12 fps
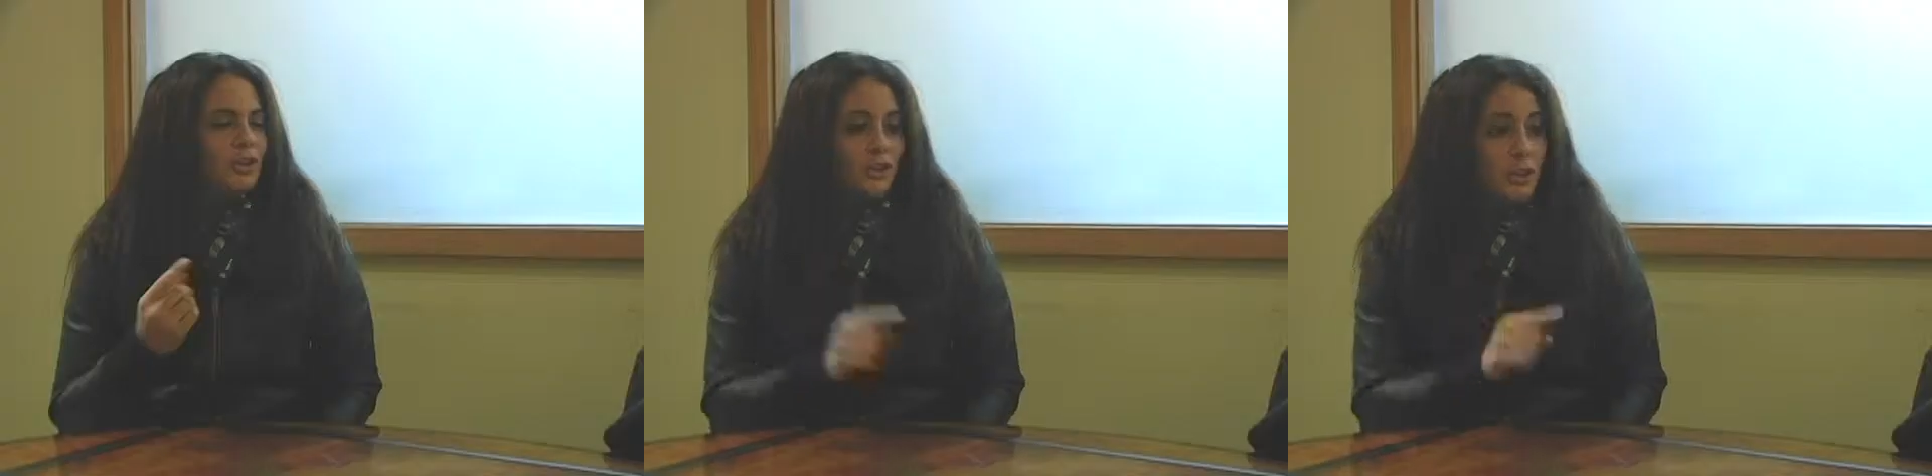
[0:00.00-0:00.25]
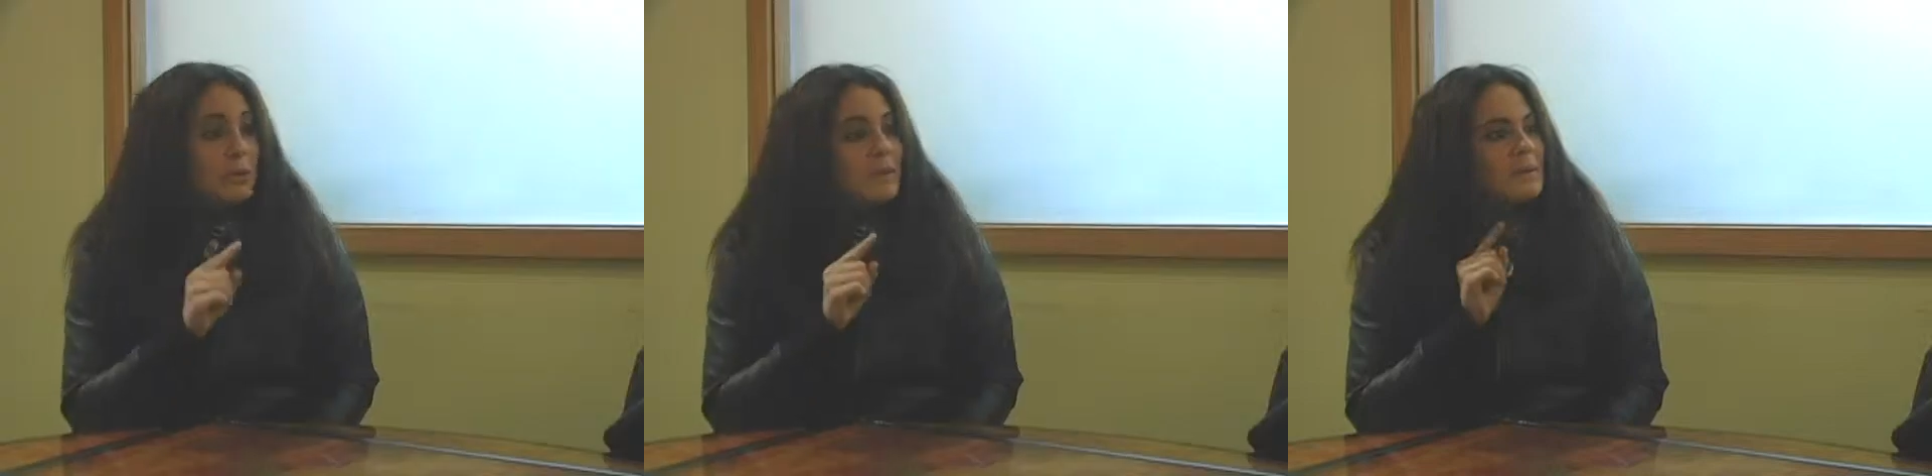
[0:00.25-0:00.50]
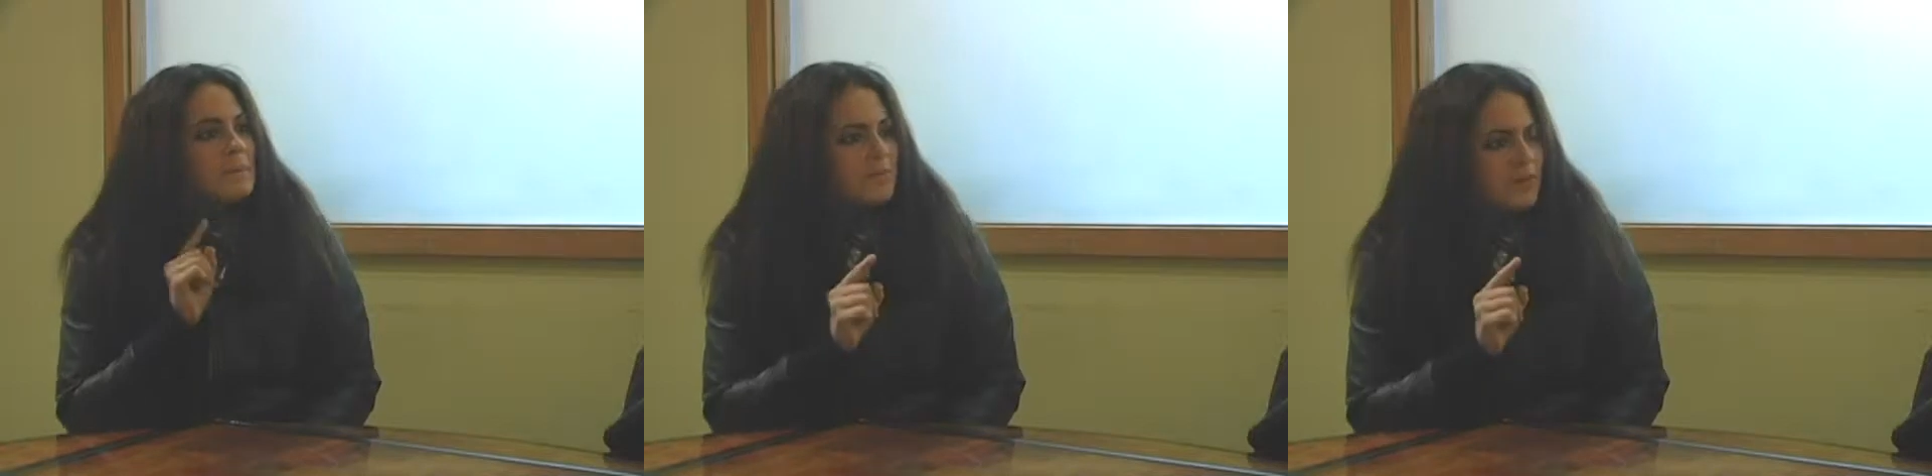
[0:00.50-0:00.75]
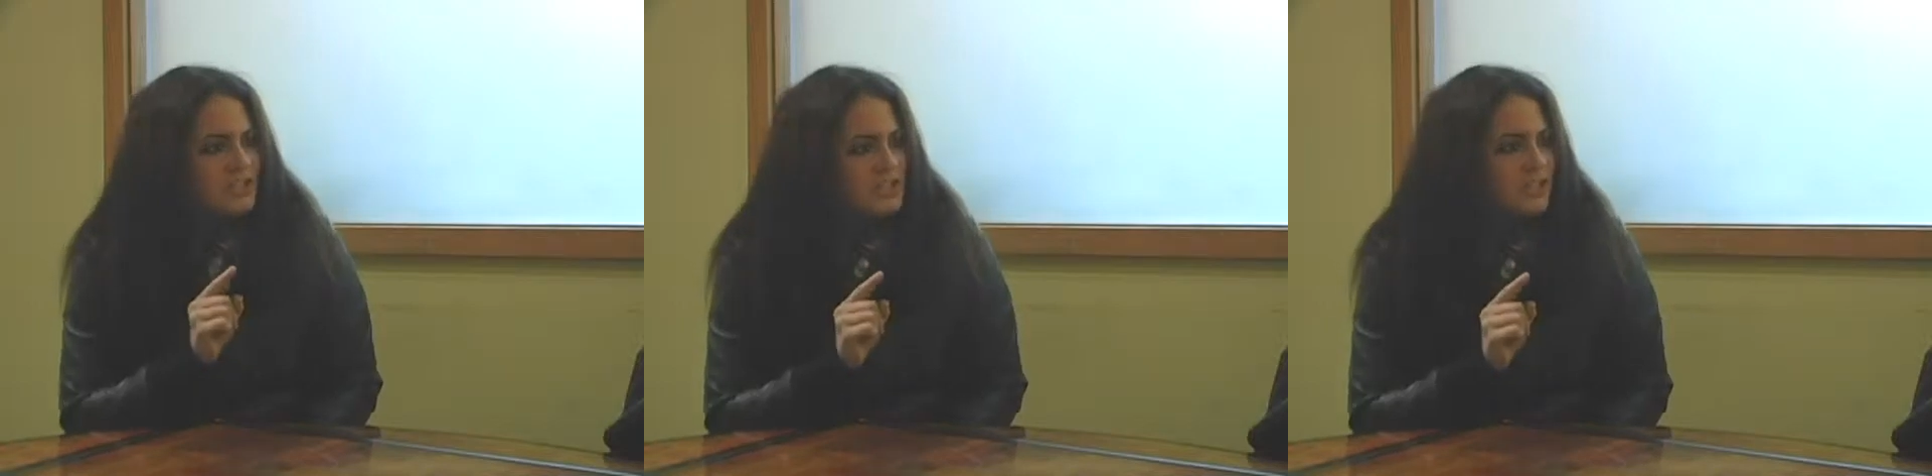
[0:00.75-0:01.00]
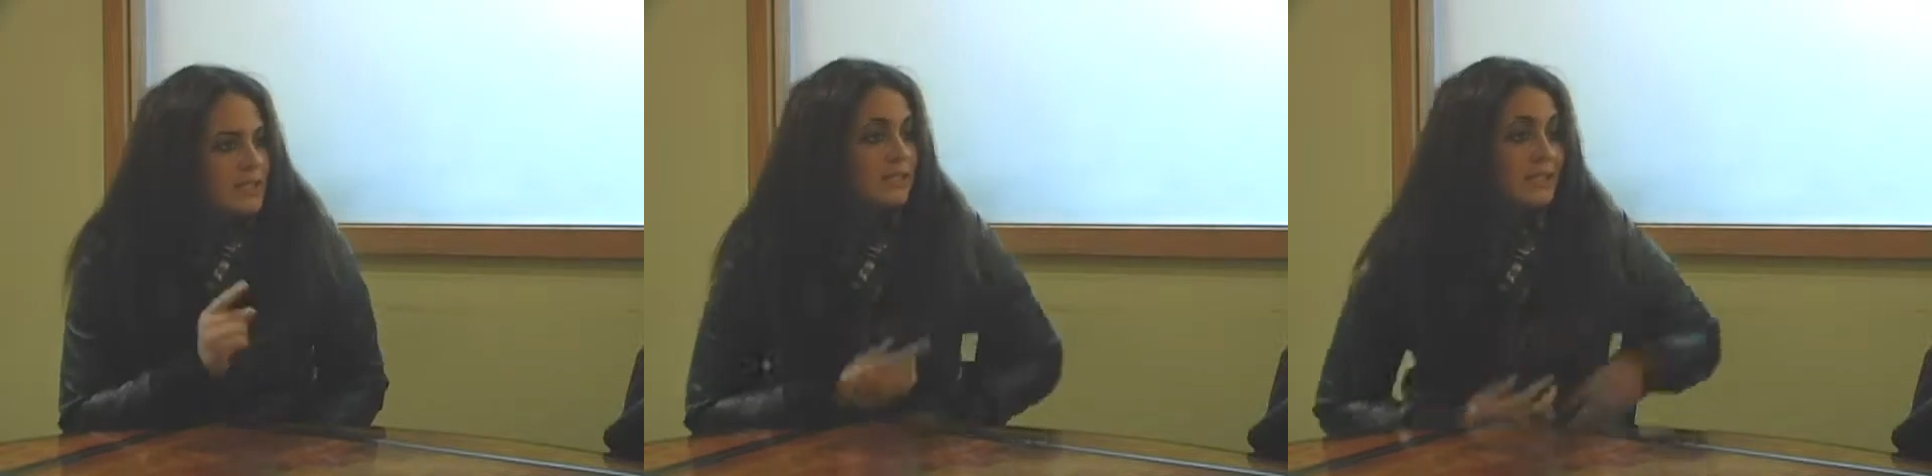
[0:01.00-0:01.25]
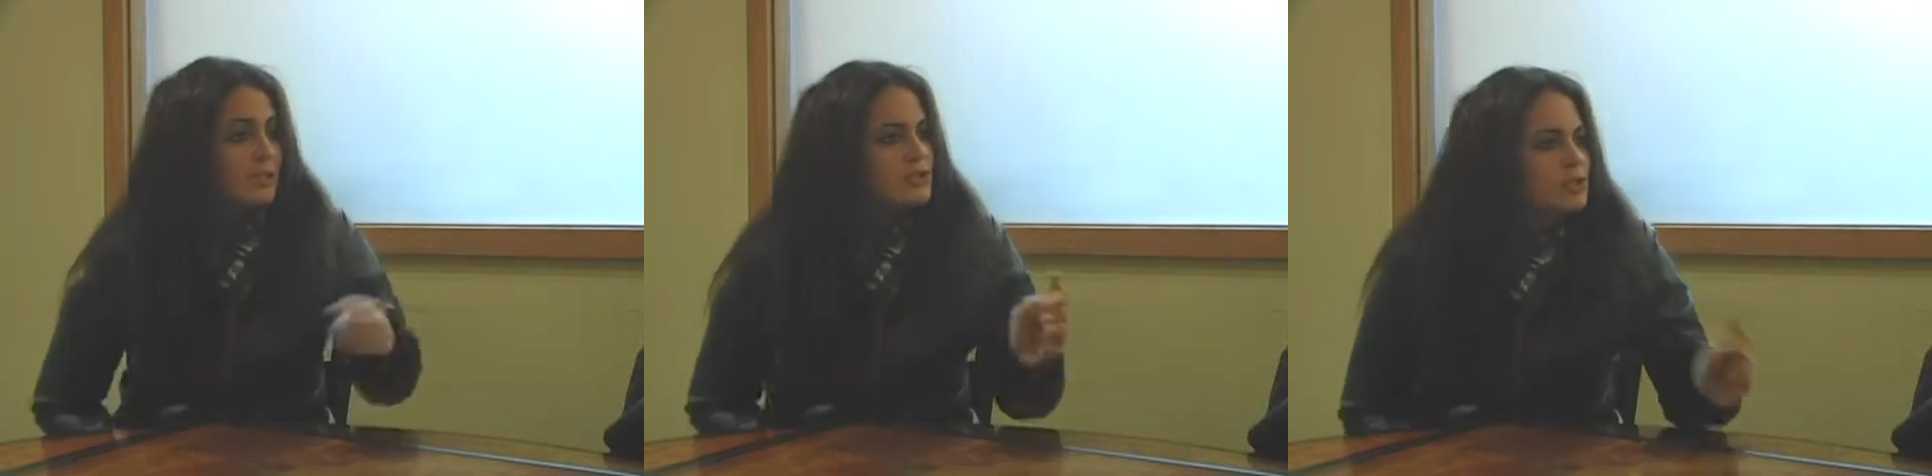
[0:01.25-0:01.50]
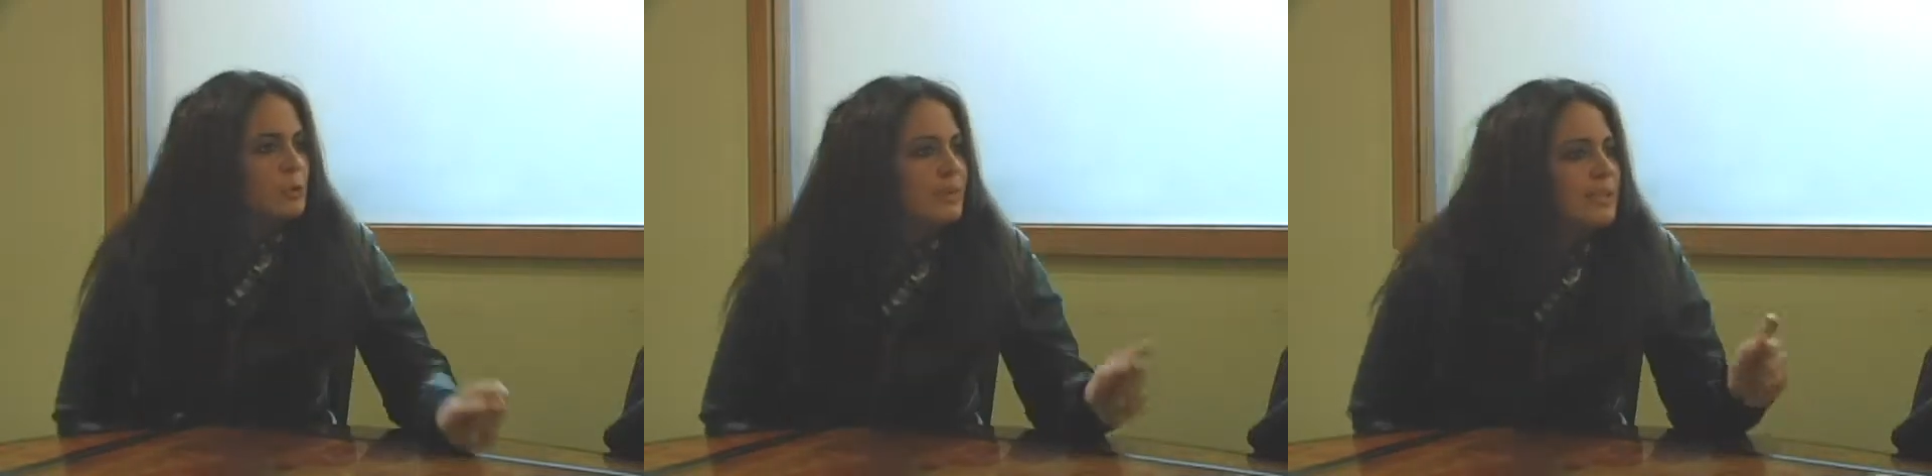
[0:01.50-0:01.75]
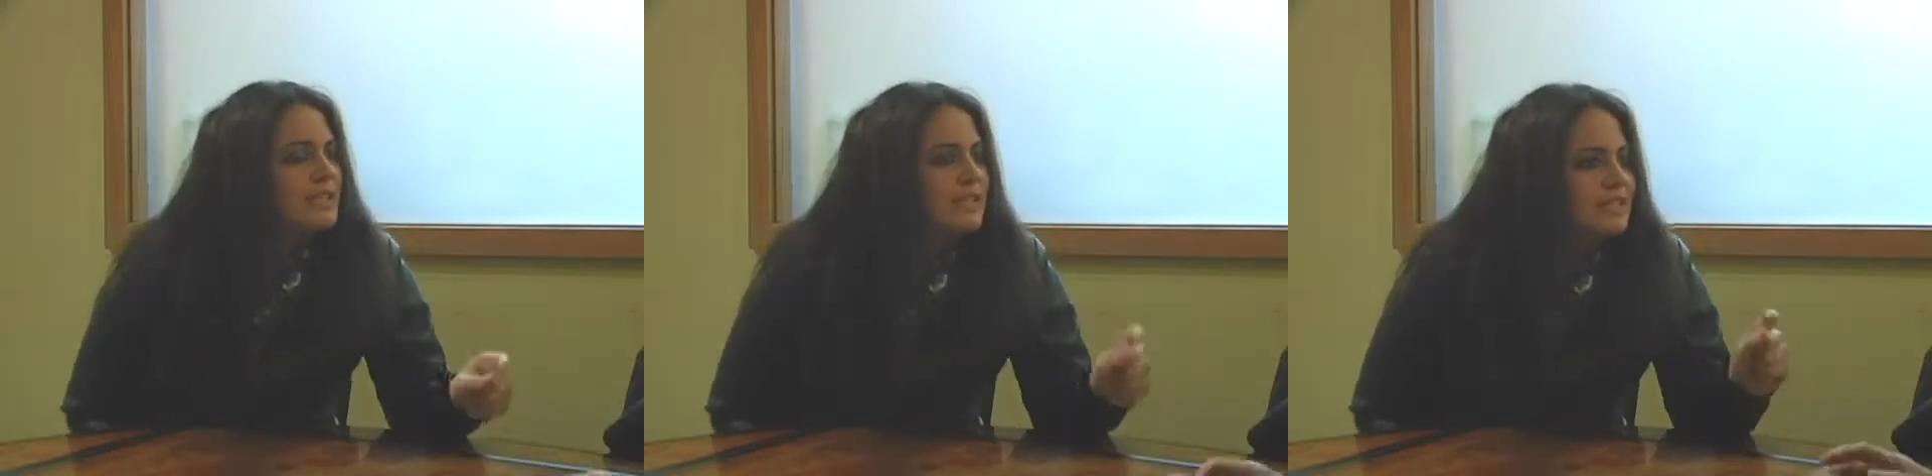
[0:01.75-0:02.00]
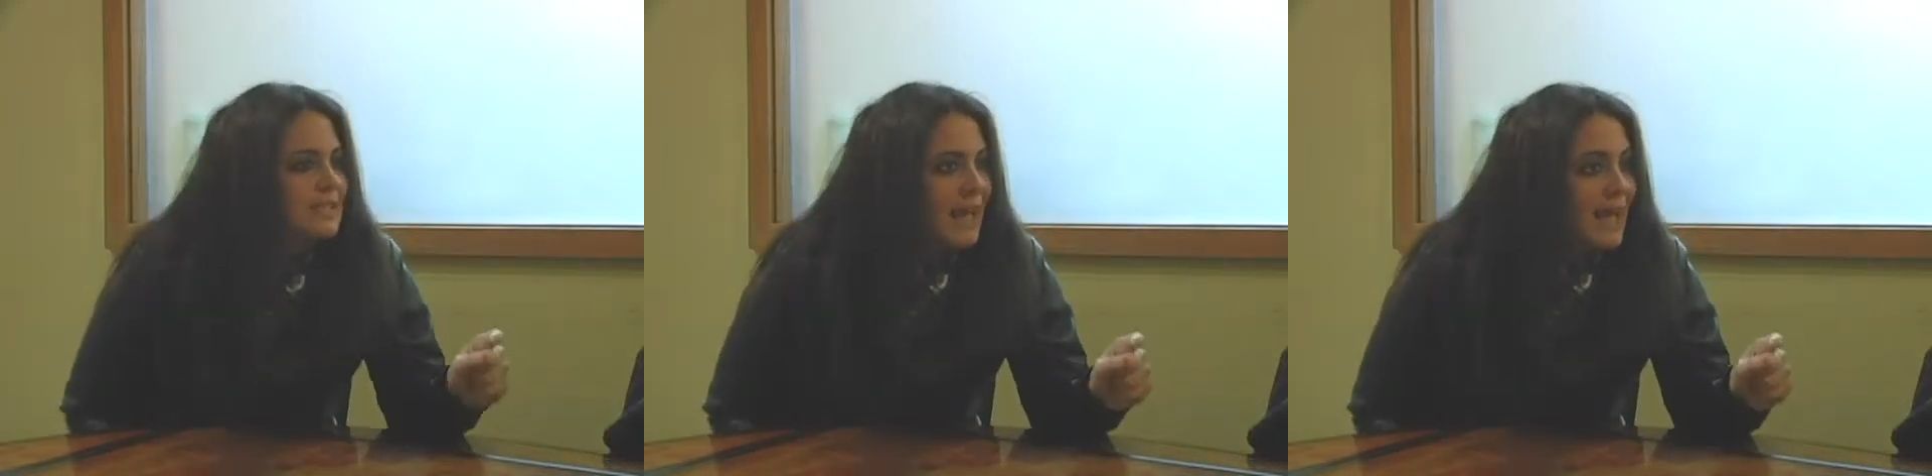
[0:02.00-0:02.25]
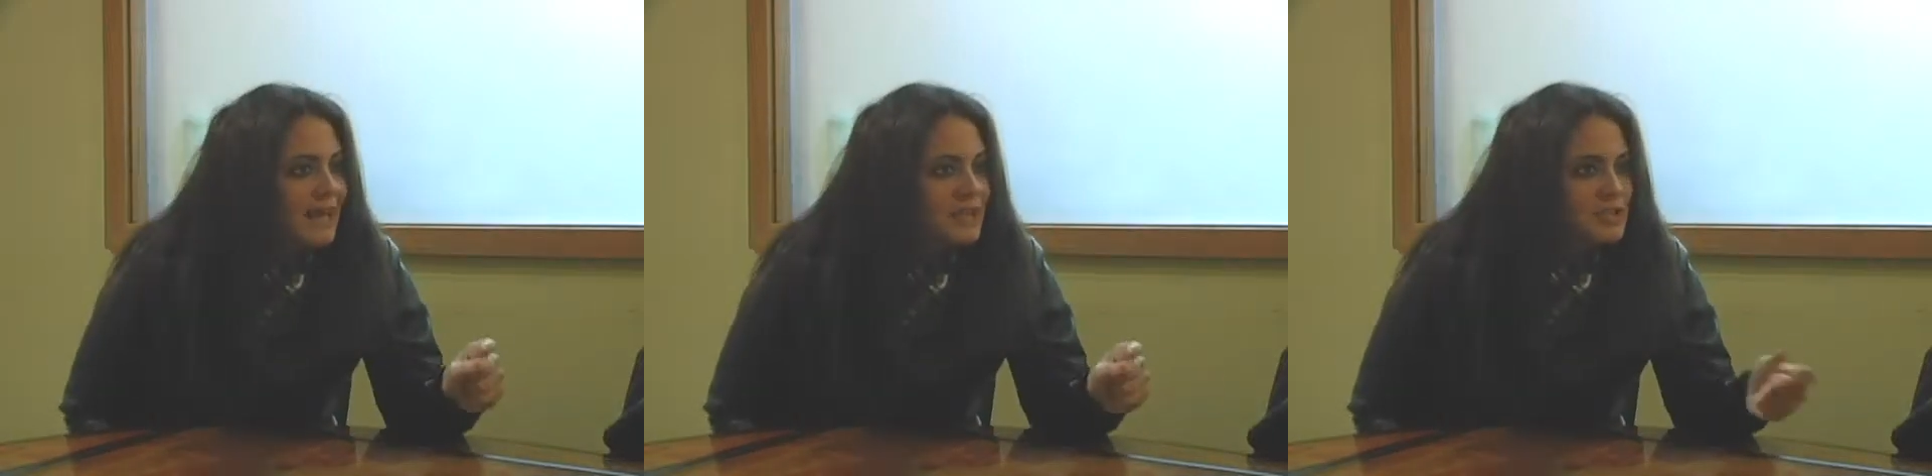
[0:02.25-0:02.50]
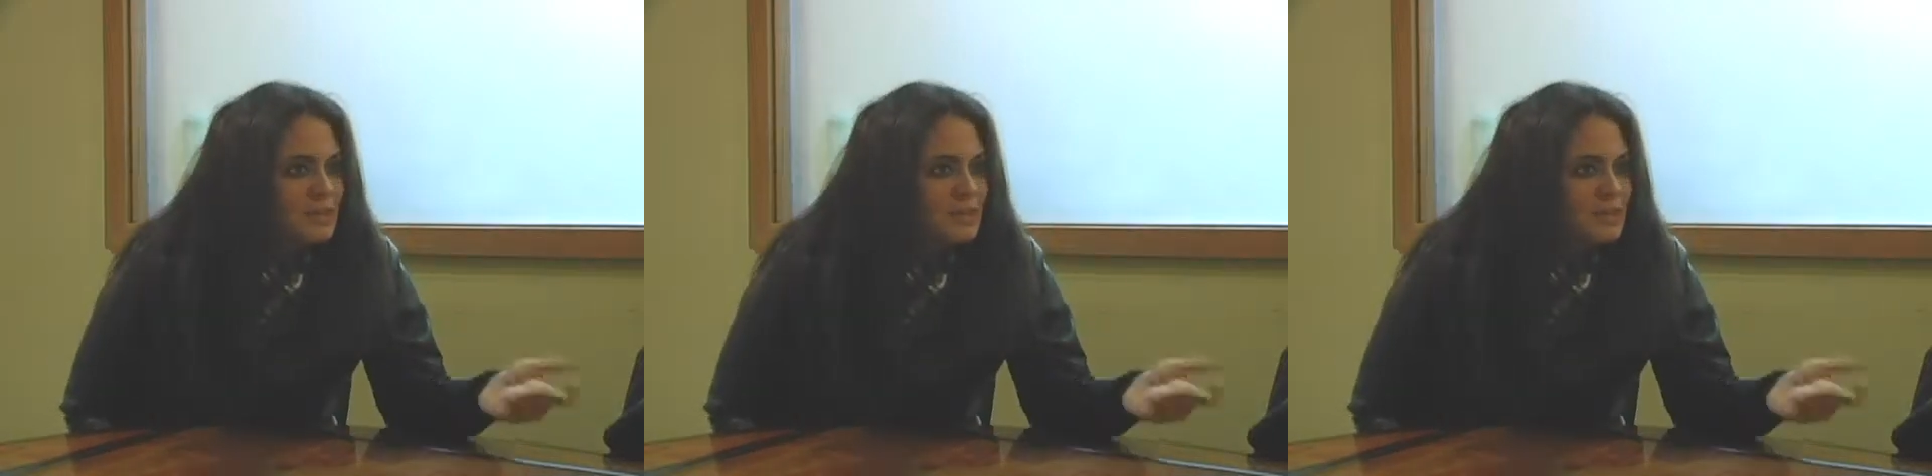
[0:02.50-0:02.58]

You're being prejudiced and assuming he's gay